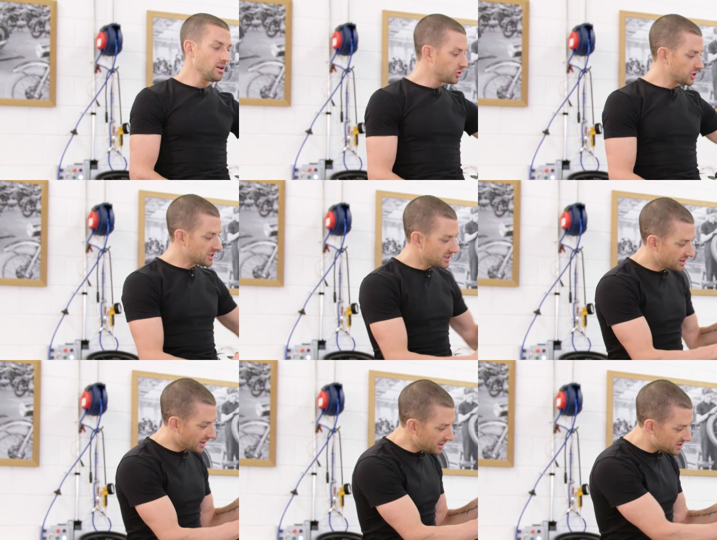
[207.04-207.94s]
which is
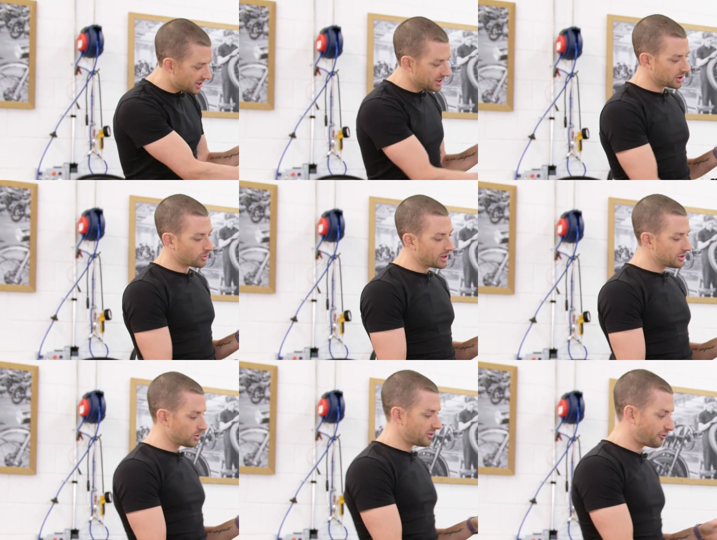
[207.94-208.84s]
nicely integrated
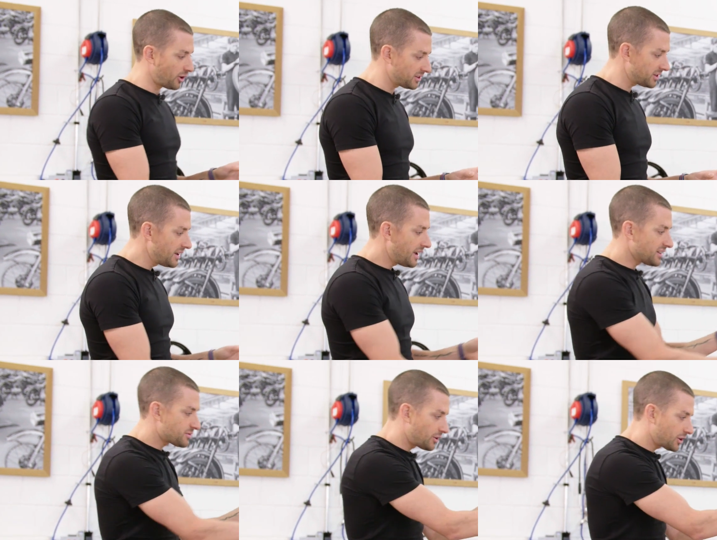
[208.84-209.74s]
into the front, and
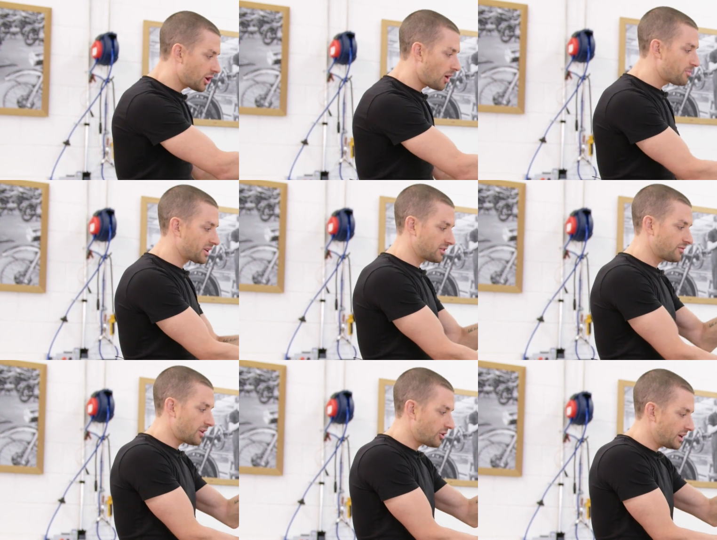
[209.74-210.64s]
it's very compact and
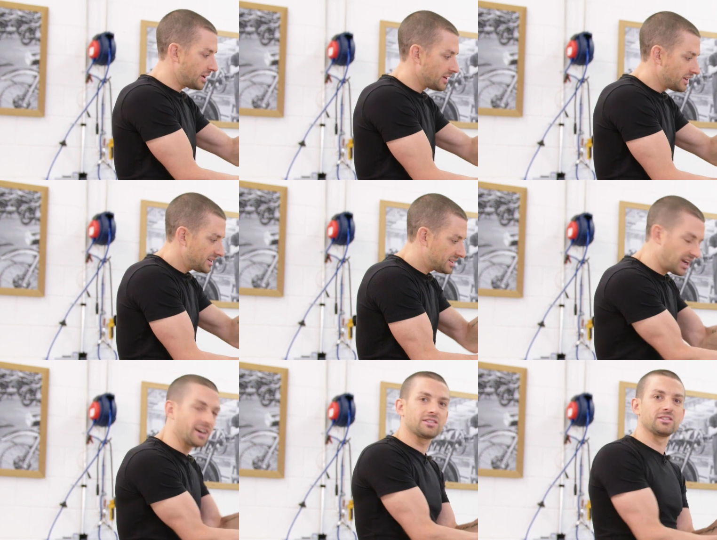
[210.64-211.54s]
very
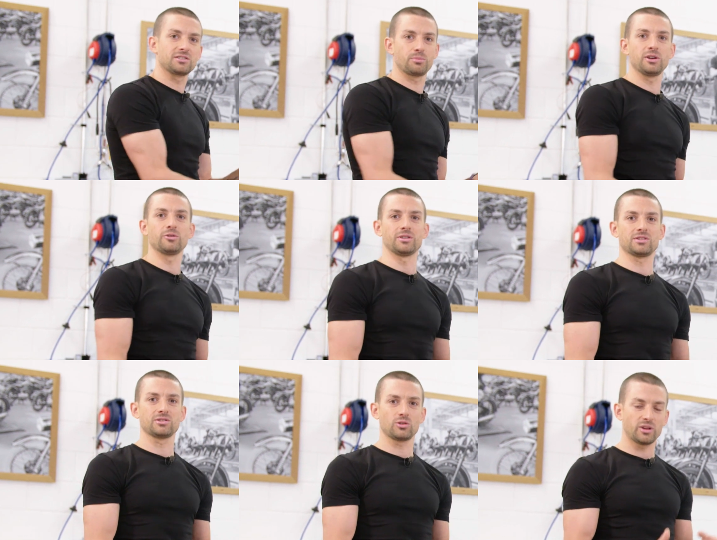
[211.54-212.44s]
tight in its appearance.
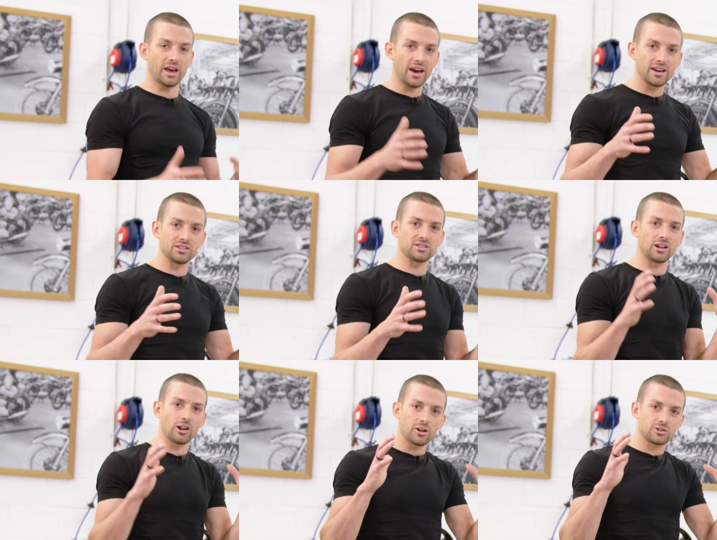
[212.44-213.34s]
So the head is a
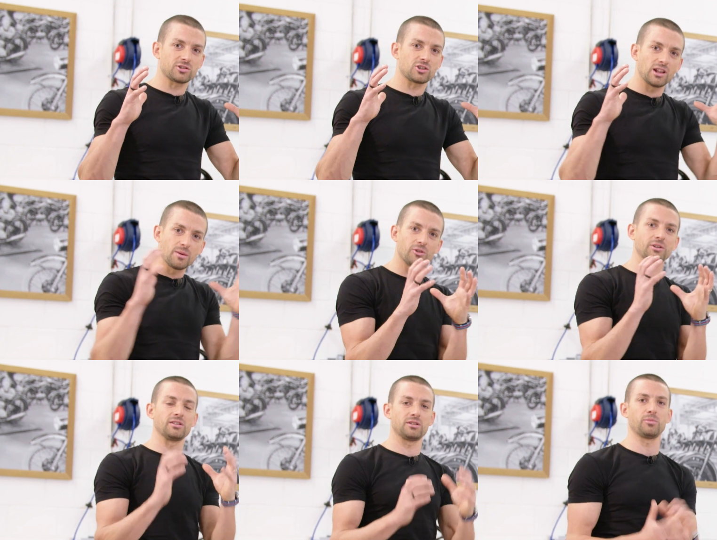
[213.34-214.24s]
lot slimmer
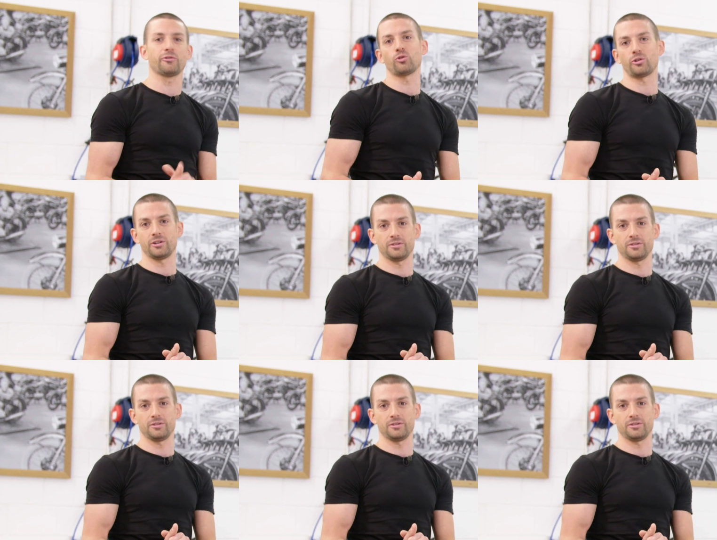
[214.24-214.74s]
than before.